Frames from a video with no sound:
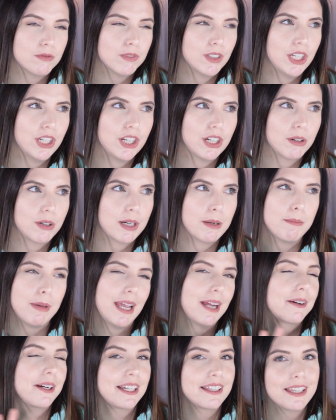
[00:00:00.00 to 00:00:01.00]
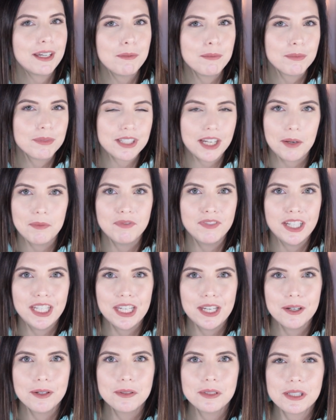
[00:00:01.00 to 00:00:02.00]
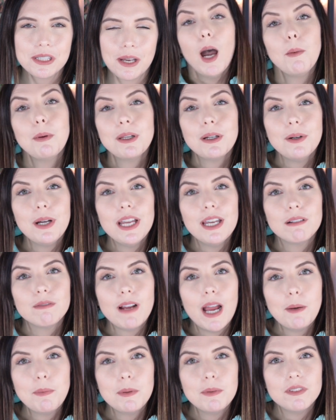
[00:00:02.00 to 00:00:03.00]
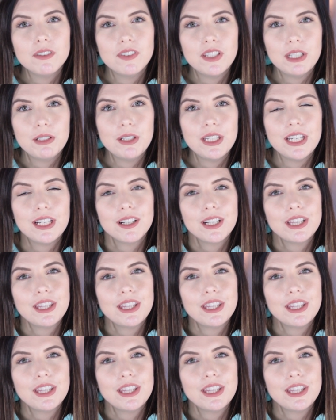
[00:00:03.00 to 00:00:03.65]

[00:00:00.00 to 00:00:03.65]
you know, comparing them type videos. So I'm gonna go ahead and wrap up the video here.